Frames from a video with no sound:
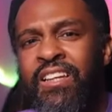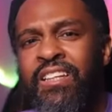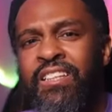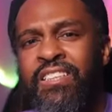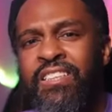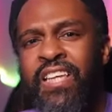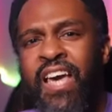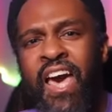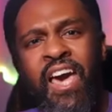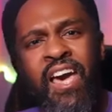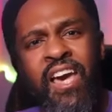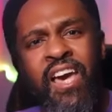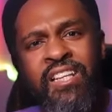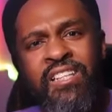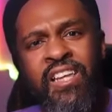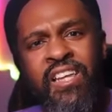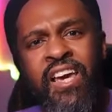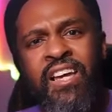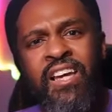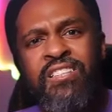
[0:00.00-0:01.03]
tagged
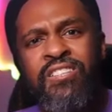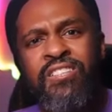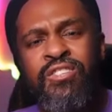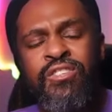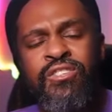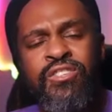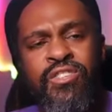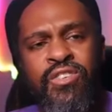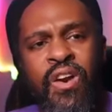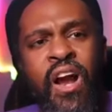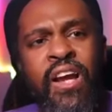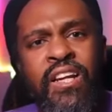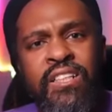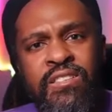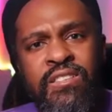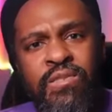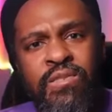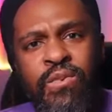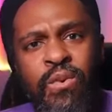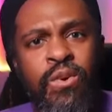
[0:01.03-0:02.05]
as, you're trying to
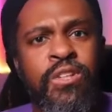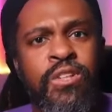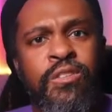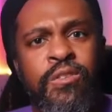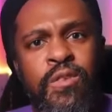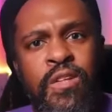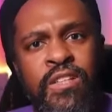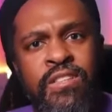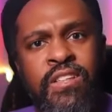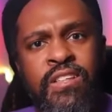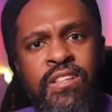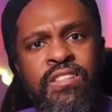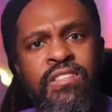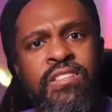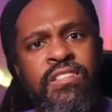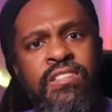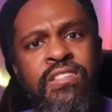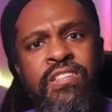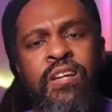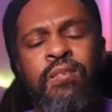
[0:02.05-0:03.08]
force us into
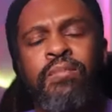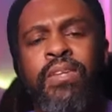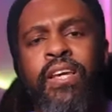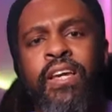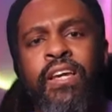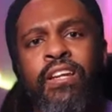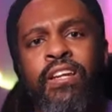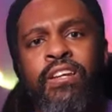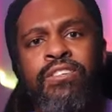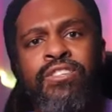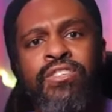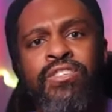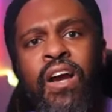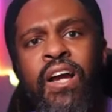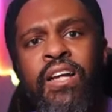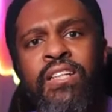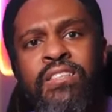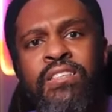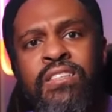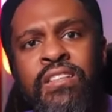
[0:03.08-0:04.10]
something and you're
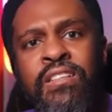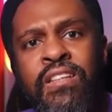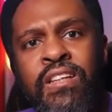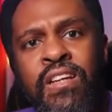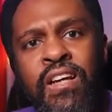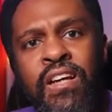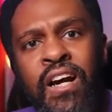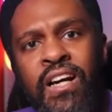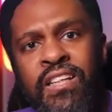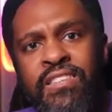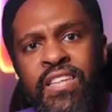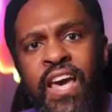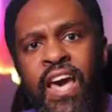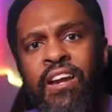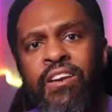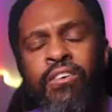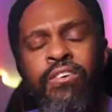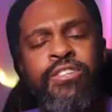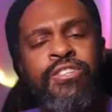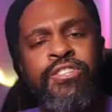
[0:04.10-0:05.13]
trying to attack
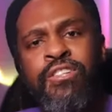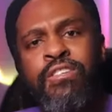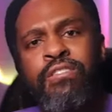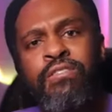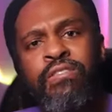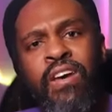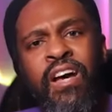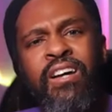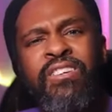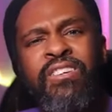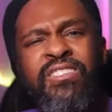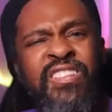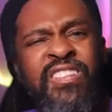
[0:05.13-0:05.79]
Christian values.